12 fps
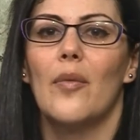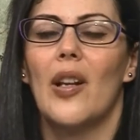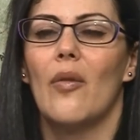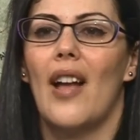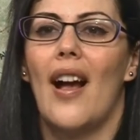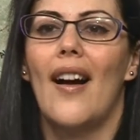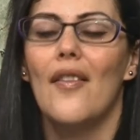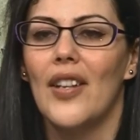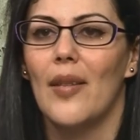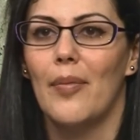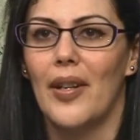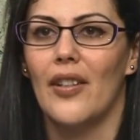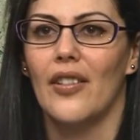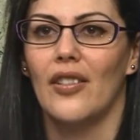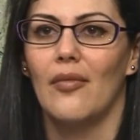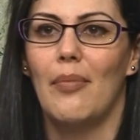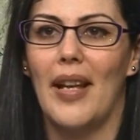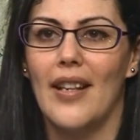we don't have an
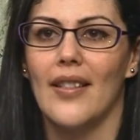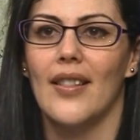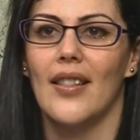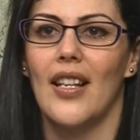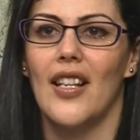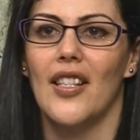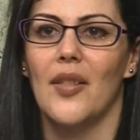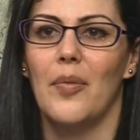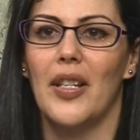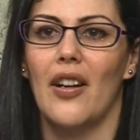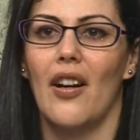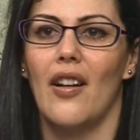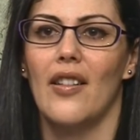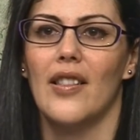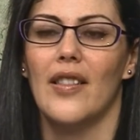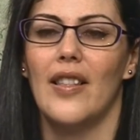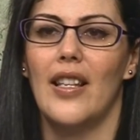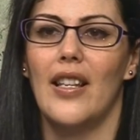empirical base is because
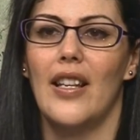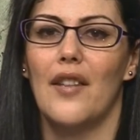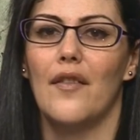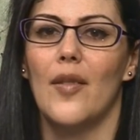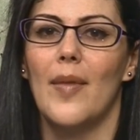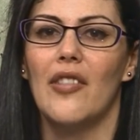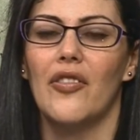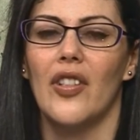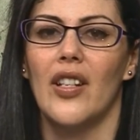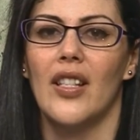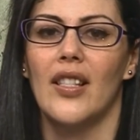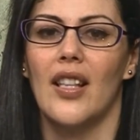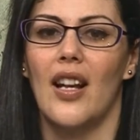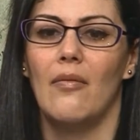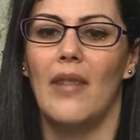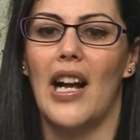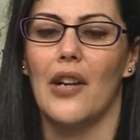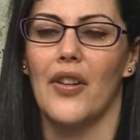the information is
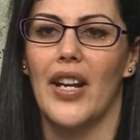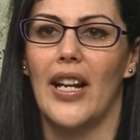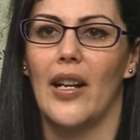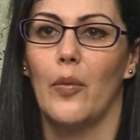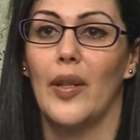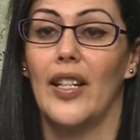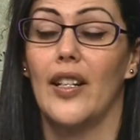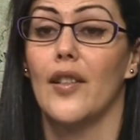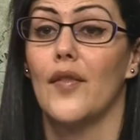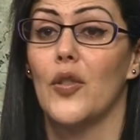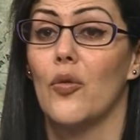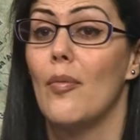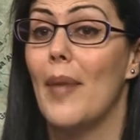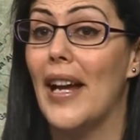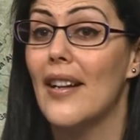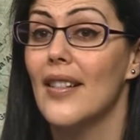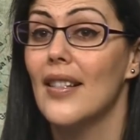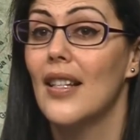aggregated within individual
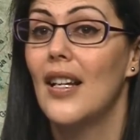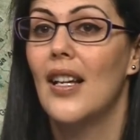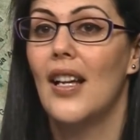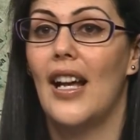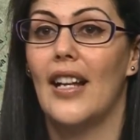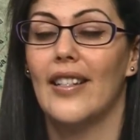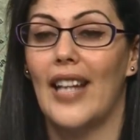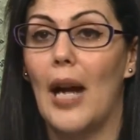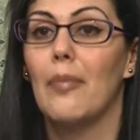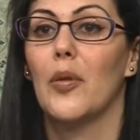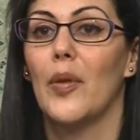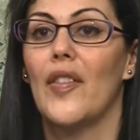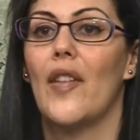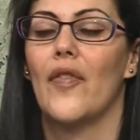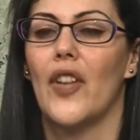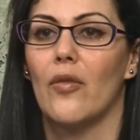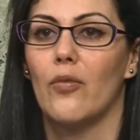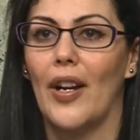banks and kept within
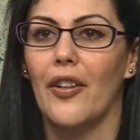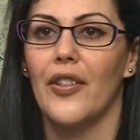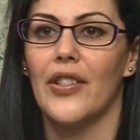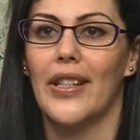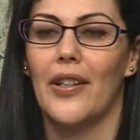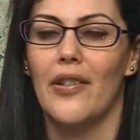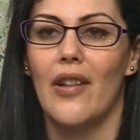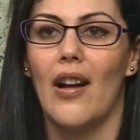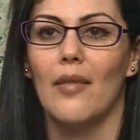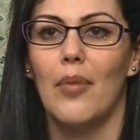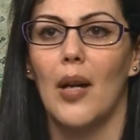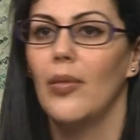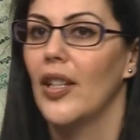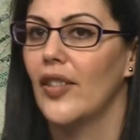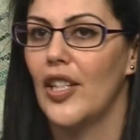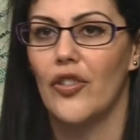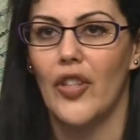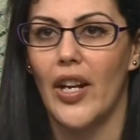their records that are not
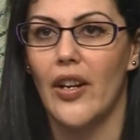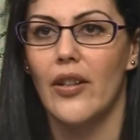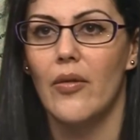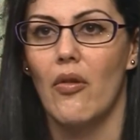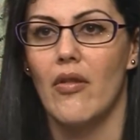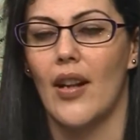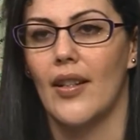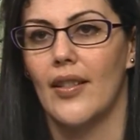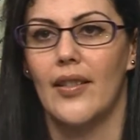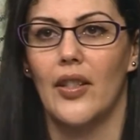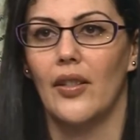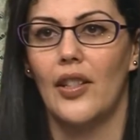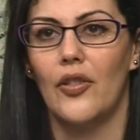publicly shared or not necessarily